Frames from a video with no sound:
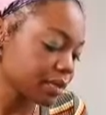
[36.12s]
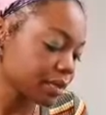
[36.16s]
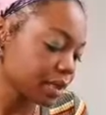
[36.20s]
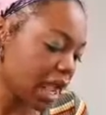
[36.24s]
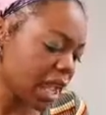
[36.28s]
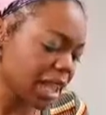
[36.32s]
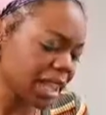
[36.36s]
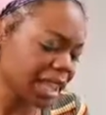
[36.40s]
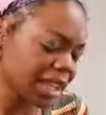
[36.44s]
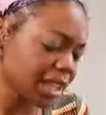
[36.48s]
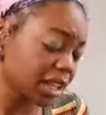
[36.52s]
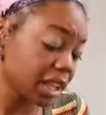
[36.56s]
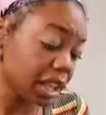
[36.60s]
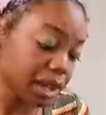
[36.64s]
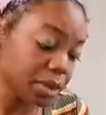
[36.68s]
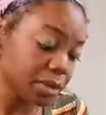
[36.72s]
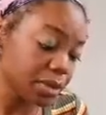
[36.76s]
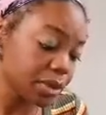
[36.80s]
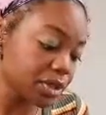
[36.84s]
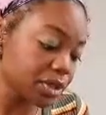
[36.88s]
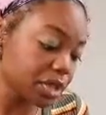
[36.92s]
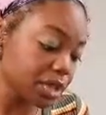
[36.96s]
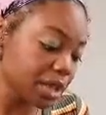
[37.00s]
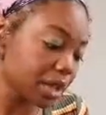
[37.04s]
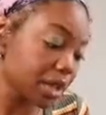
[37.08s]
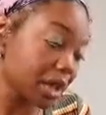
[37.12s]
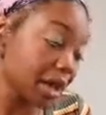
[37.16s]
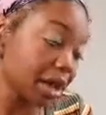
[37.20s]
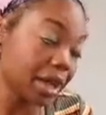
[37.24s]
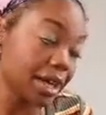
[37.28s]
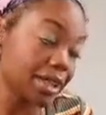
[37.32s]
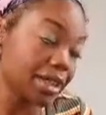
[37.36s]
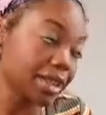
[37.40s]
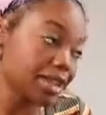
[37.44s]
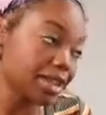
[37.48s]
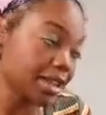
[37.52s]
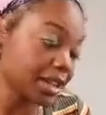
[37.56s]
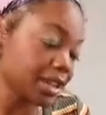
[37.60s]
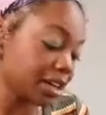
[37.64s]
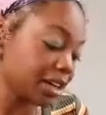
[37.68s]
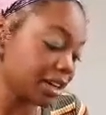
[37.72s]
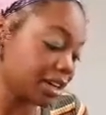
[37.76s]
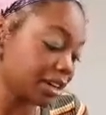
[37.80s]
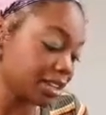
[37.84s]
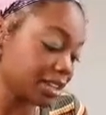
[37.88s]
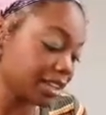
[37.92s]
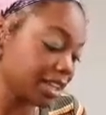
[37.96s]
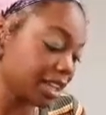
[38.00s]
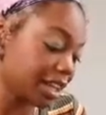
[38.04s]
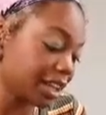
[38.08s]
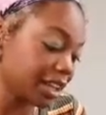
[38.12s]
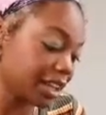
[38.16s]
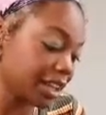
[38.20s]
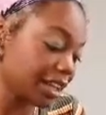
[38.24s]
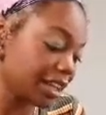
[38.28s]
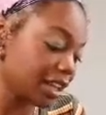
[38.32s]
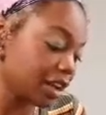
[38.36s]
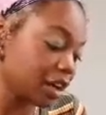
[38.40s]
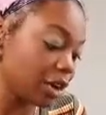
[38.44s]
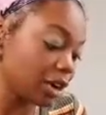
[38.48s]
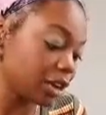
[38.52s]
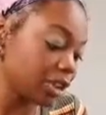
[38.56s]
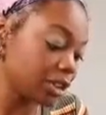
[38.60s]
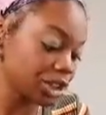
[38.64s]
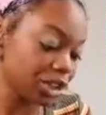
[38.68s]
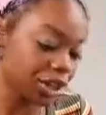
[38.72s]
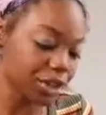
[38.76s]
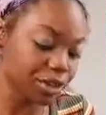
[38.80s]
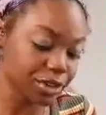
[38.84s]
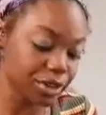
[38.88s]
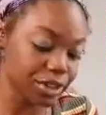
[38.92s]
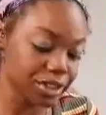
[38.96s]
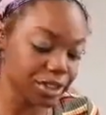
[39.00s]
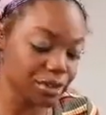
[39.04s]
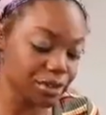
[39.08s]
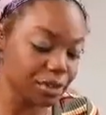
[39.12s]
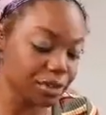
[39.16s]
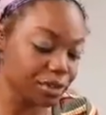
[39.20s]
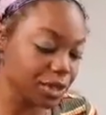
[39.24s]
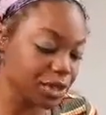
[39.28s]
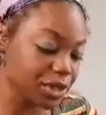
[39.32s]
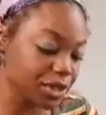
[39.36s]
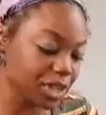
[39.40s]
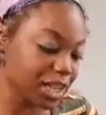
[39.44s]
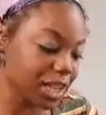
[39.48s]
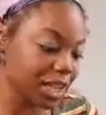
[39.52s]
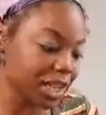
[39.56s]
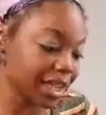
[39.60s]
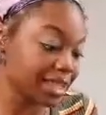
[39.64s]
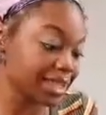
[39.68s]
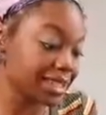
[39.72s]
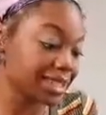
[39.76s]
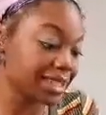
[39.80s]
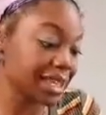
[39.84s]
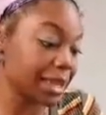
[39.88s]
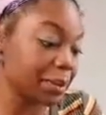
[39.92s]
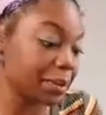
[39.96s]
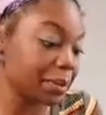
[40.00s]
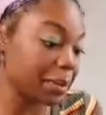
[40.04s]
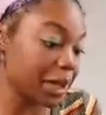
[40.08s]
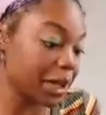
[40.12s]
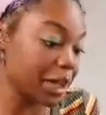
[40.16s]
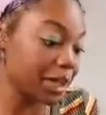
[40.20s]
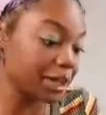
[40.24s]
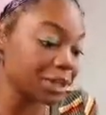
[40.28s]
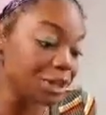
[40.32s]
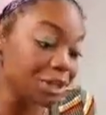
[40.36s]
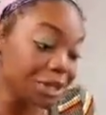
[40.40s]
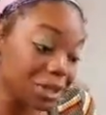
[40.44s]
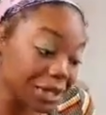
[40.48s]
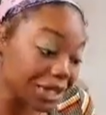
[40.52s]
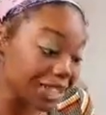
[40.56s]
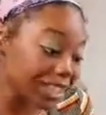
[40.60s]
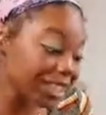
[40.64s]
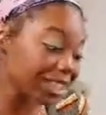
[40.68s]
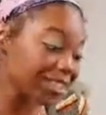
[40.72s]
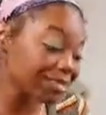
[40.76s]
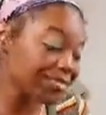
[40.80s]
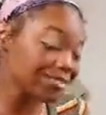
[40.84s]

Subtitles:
I like a lot of music. Honestly, I like all genres of music except country.